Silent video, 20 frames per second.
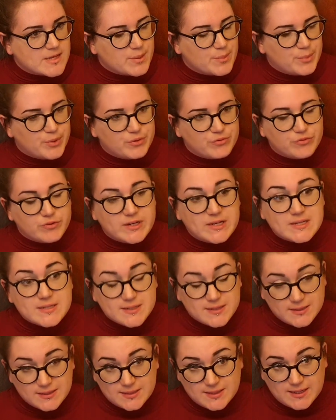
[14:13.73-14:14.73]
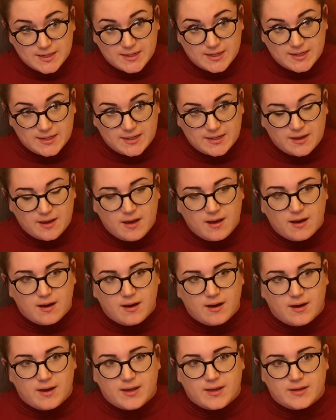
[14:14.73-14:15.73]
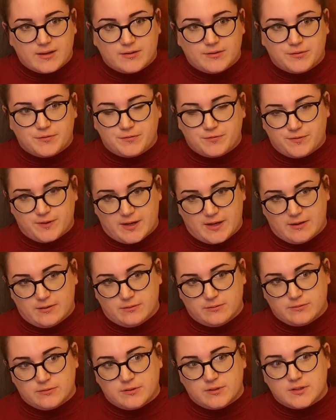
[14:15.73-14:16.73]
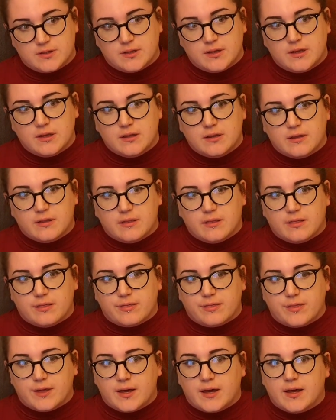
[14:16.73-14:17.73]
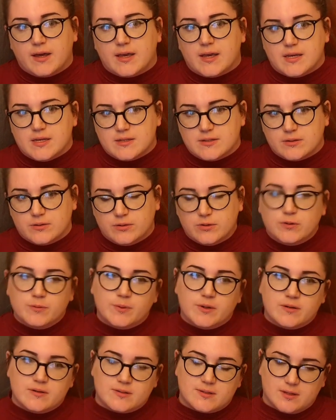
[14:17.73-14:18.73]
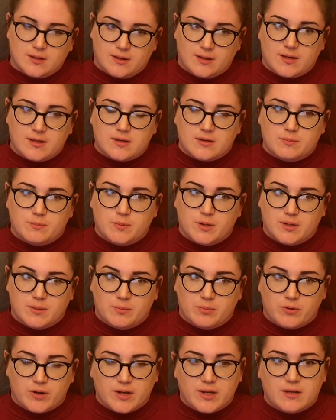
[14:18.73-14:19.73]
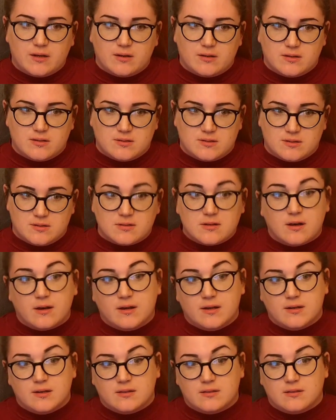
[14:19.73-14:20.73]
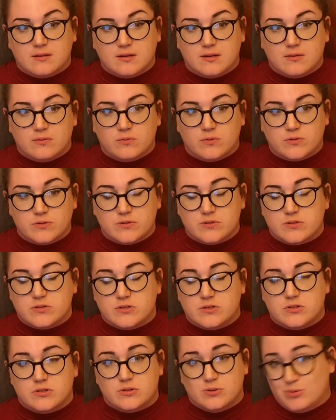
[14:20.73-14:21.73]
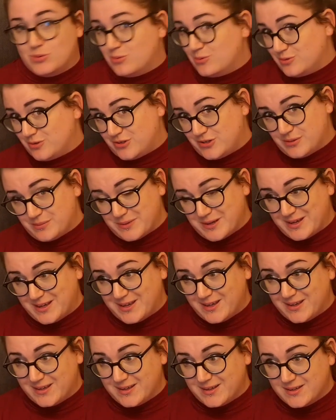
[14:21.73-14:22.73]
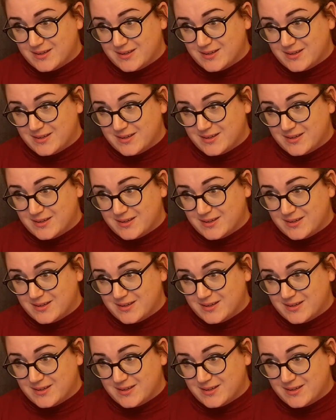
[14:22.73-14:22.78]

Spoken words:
But recently I have found that it's almost like my brain has decided that it wants to torture me,